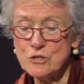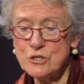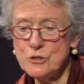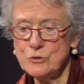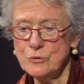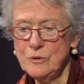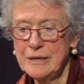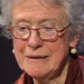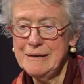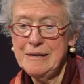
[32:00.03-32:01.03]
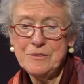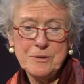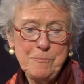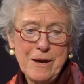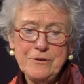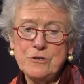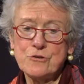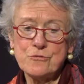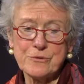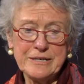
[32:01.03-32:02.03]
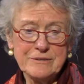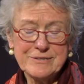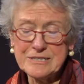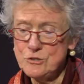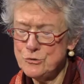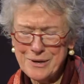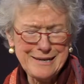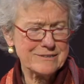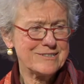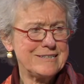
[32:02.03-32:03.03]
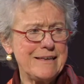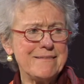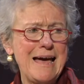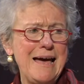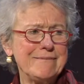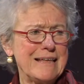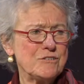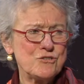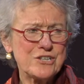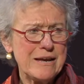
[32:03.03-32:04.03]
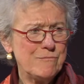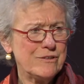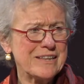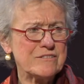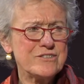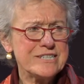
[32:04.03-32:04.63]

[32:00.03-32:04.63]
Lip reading: two, the punditry says, you can't say that. That's shameful. That's